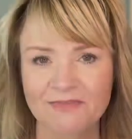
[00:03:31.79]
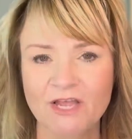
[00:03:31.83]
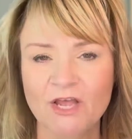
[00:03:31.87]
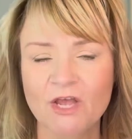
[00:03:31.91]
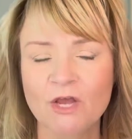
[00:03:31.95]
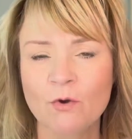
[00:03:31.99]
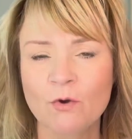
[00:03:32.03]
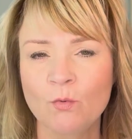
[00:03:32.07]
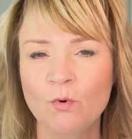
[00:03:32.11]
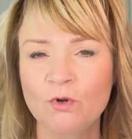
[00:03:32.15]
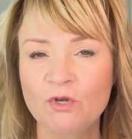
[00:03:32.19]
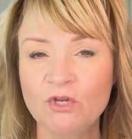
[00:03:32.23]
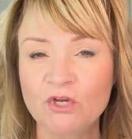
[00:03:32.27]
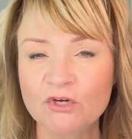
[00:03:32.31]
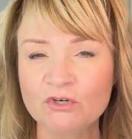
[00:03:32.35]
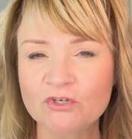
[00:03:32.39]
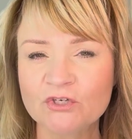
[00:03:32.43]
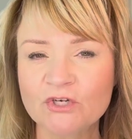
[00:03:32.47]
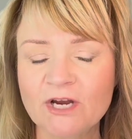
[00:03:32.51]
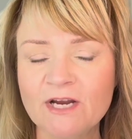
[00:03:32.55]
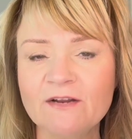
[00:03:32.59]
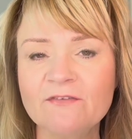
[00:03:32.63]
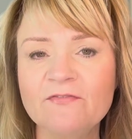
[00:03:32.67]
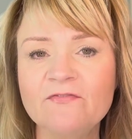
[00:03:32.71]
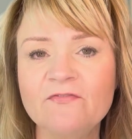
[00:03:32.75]
When you're
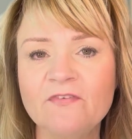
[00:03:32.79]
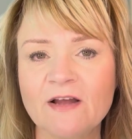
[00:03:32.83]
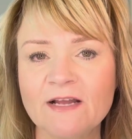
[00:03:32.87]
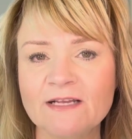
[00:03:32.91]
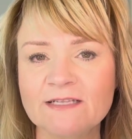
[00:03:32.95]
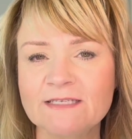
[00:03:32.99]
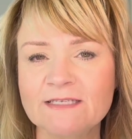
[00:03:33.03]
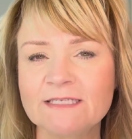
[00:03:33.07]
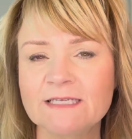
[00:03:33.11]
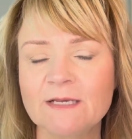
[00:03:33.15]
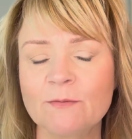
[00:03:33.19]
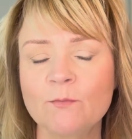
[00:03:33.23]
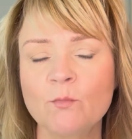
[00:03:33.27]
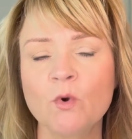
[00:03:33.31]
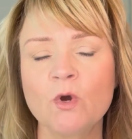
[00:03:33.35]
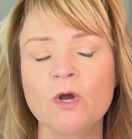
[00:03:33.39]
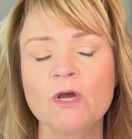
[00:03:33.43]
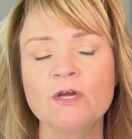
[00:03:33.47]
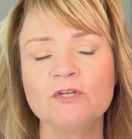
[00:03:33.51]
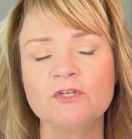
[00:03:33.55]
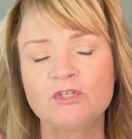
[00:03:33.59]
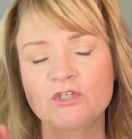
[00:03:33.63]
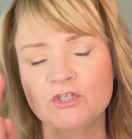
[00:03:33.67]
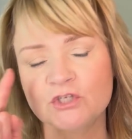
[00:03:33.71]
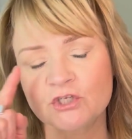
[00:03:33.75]
trying to find
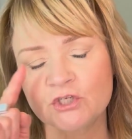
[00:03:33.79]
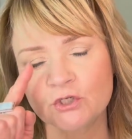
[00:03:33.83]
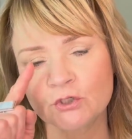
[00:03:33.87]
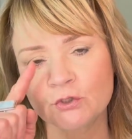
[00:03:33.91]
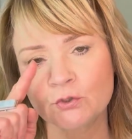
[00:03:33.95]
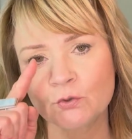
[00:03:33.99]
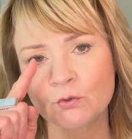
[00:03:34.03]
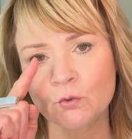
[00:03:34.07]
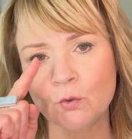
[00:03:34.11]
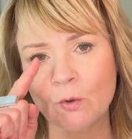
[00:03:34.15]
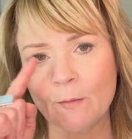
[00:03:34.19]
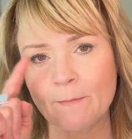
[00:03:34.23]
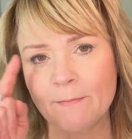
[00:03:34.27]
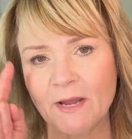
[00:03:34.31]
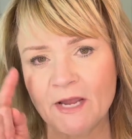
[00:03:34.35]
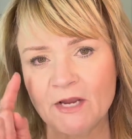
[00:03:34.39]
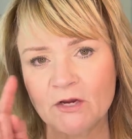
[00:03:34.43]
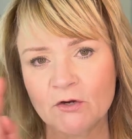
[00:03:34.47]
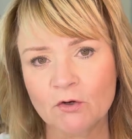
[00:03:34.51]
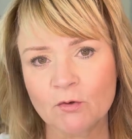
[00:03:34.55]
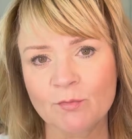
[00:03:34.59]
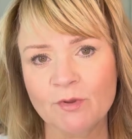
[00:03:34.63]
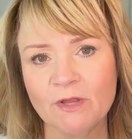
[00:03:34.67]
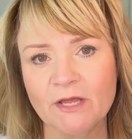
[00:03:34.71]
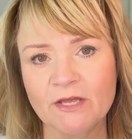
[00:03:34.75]
someone to
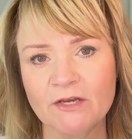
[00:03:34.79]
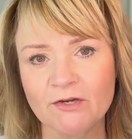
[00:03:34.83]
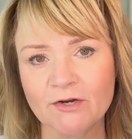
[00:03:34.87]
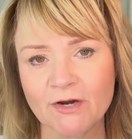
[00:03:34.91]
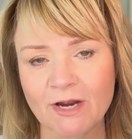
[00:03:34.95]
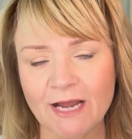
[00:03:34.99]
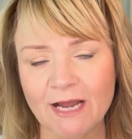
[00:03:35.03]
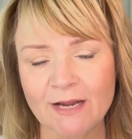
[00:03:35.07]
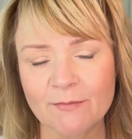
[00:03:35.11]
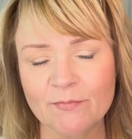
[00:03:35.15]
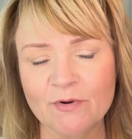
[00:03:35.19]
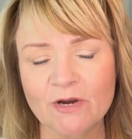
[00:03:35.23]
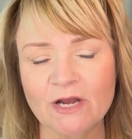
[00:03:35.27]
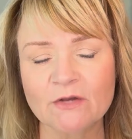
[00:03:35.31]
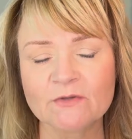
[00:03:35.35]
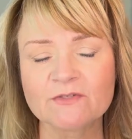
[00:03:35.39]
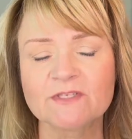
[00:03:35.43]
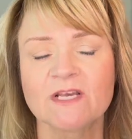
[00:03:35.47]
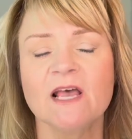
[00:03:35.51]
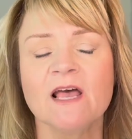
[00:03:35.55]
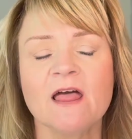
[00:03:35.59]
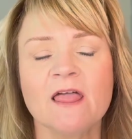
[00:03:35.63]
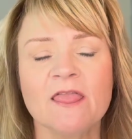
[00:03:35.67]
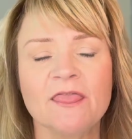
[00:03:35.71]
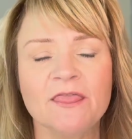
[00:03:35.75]
microblade your eyebrows,
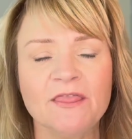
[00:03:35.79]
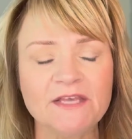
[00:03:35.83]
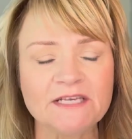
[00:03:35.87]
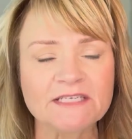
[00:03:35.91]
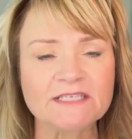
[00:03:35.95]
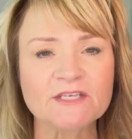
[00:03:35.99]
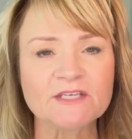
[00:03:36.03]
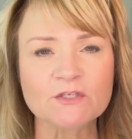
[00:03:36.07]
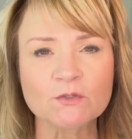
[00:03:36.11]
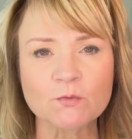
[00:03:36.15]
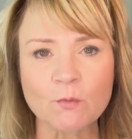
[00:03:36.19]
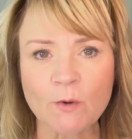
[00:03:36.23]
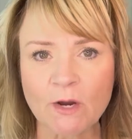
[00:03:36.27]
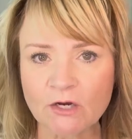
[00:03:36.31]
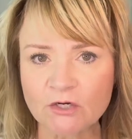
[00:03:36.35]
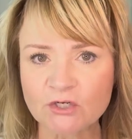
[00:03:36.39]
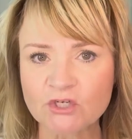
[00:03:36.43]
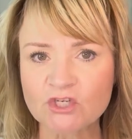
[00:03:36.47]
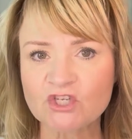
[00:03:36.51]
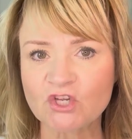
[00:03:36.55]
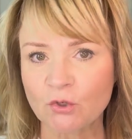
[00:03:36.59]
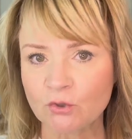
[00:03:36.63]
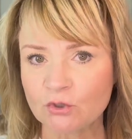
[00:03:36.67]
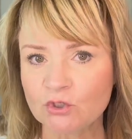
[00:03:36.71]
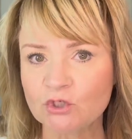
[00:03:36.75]
this is where
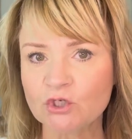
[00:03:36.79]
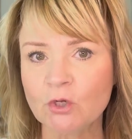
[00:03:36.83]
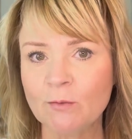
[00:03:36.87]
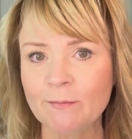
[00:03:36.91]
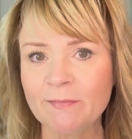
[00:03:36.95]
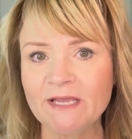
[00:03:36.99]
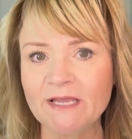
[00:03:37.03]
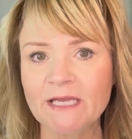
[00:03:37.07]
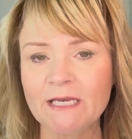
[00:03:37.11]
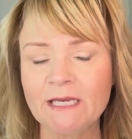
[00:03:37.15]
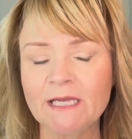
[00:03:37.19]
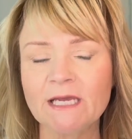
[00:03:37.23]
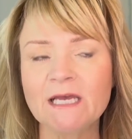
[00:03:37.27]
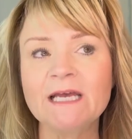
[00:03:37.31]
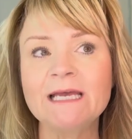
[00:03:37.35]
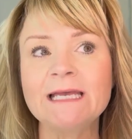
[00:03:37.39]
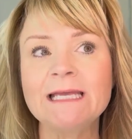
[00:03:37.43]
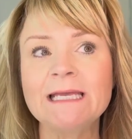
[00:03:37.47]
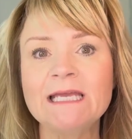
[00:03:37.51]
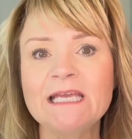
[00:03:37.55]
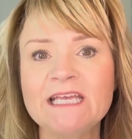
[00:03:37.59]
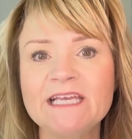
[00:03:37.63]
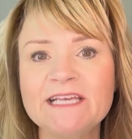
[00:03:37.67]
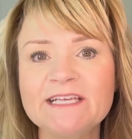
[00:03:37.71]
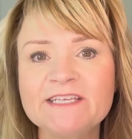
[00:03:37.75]
social
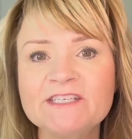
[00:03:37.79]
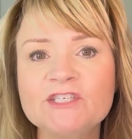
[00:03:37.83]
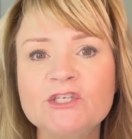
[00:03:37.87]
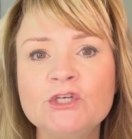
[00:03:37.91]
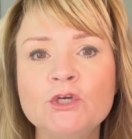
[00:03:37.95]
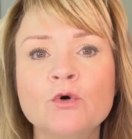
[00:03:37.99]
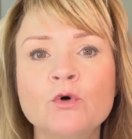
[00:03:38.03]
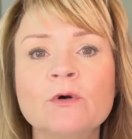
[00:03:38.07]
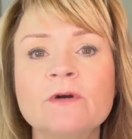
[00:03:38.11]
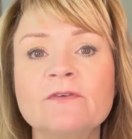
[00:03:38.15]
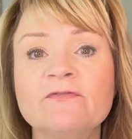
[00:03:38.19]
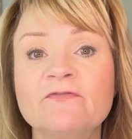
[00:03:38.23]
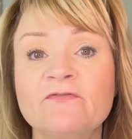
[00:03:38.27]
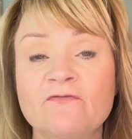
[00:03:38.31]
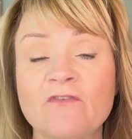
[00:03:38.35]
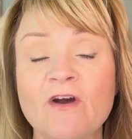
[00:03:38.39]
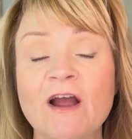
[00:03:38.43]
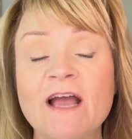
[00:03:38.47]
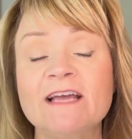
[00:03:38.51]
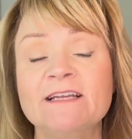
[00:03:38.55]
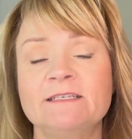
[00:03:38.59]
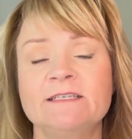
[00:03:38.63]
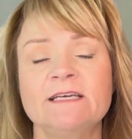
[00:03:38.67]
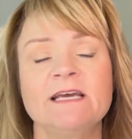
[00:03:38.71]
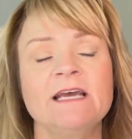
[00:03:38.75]
media is your
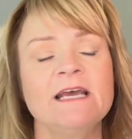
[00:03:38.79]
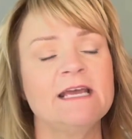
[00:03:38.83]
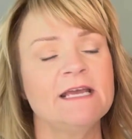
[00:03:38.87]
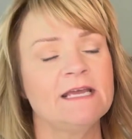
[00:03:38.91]
friend.